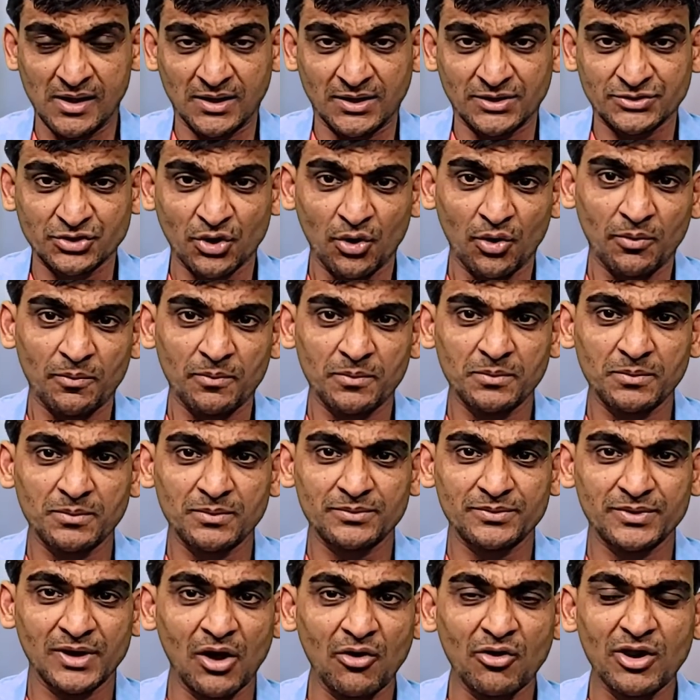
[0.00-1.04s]
So
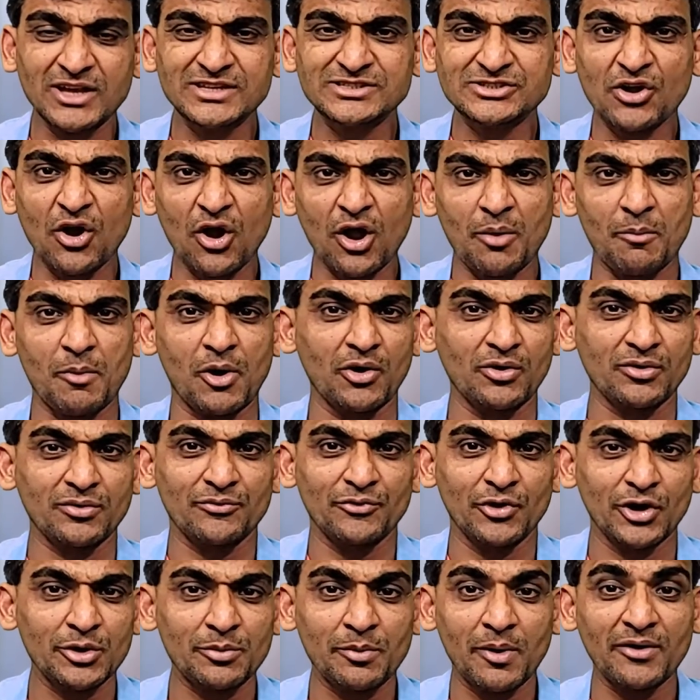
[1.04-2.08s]
now let's talk about
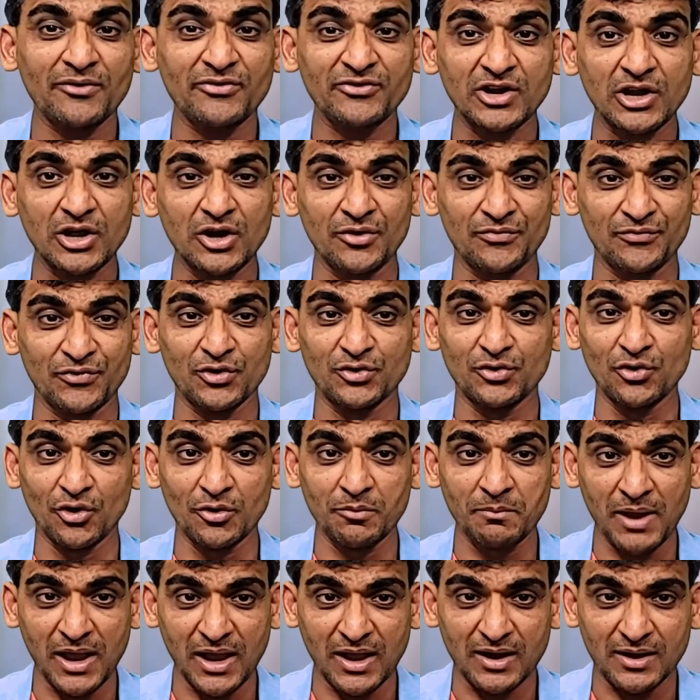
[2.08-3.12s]
what about if you
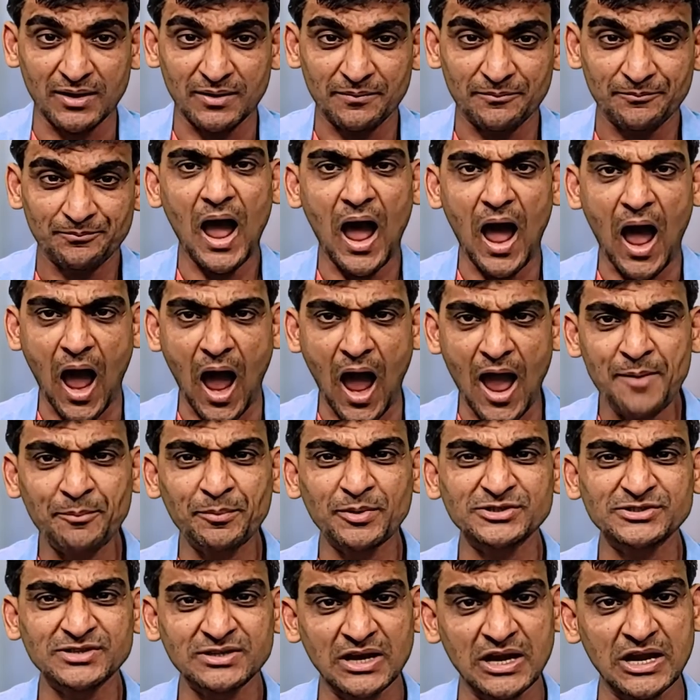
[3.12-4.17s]
don't make it. I
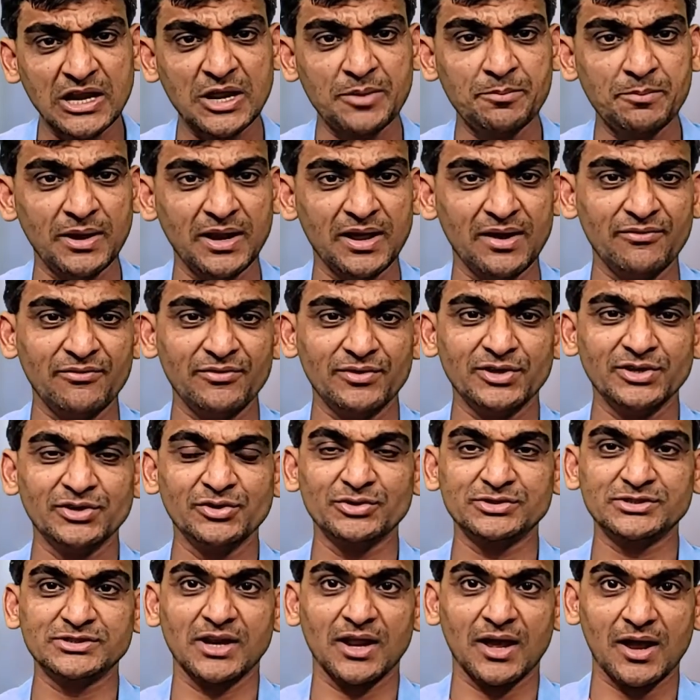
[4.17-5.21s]
personally believe
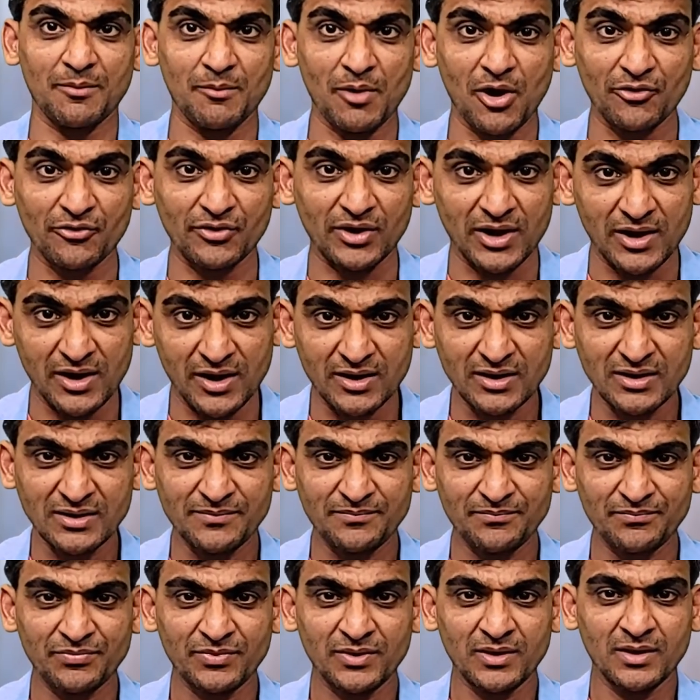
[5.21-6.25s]
you still come out ahead.
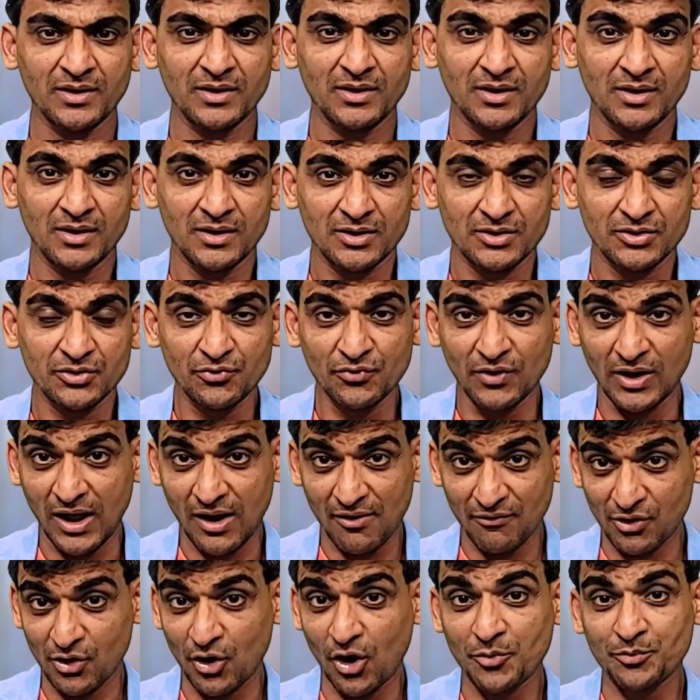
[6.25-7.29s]
You will
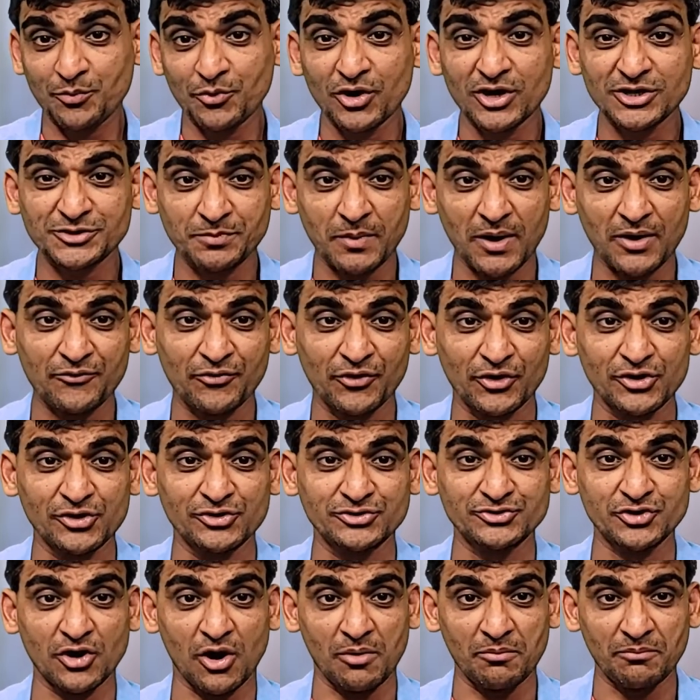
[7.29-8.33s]
have a lot more respect for your
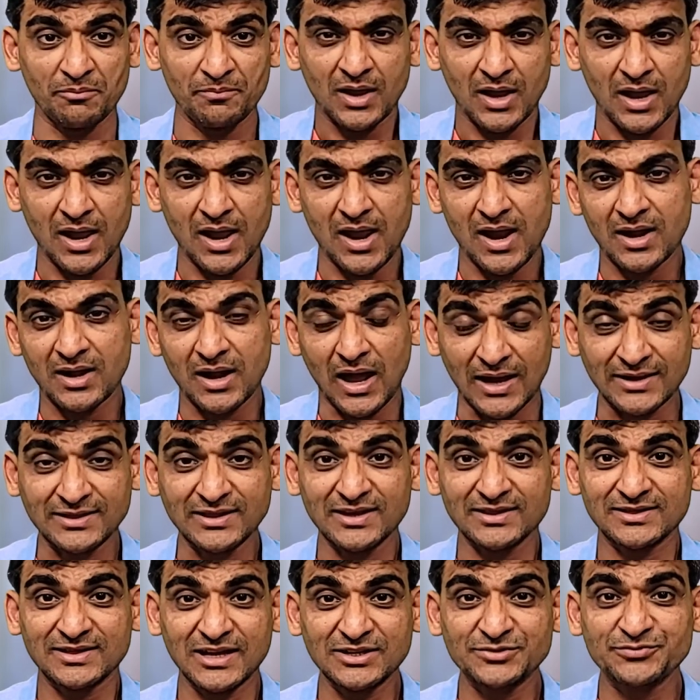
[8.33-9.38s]
job. And I
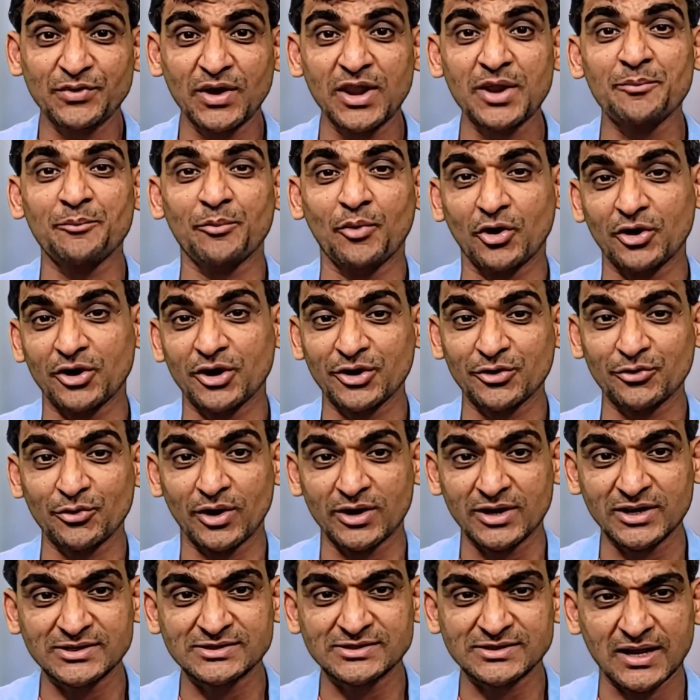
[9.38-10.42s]
think that's very important to
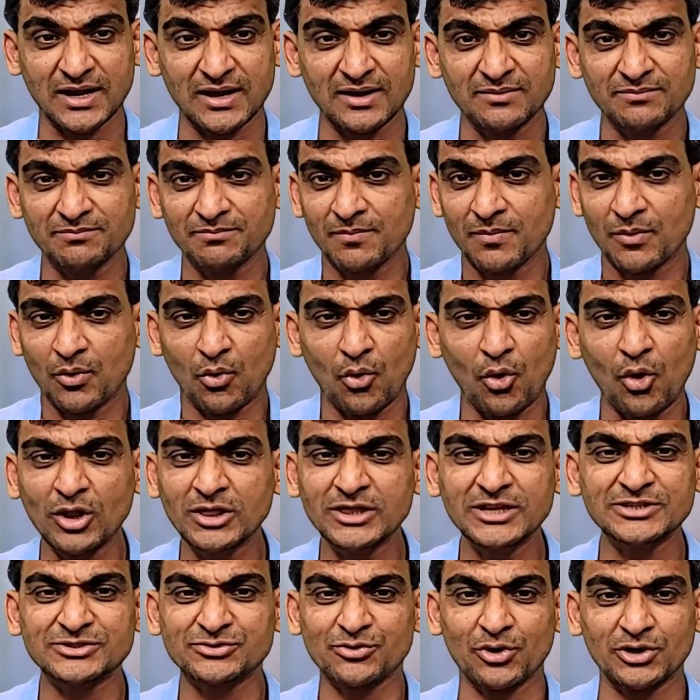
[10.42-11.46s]
understand. All
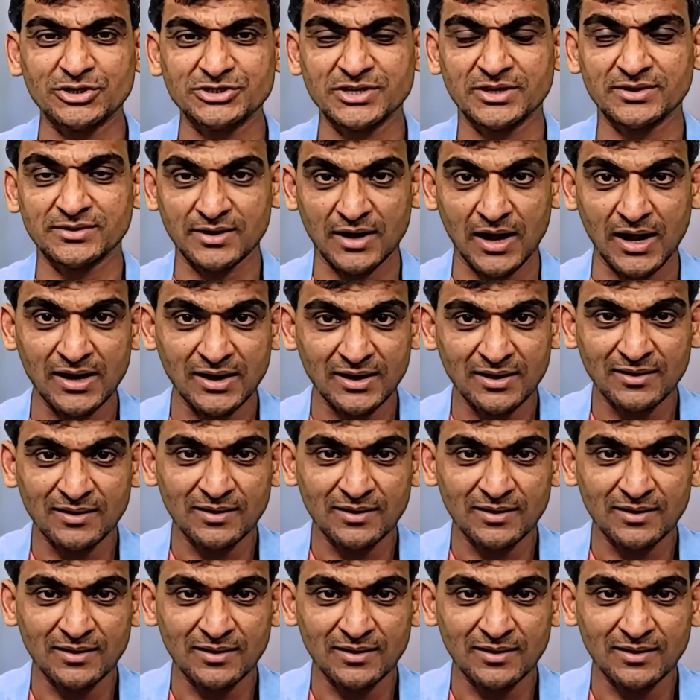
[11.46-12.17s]
these questions, right?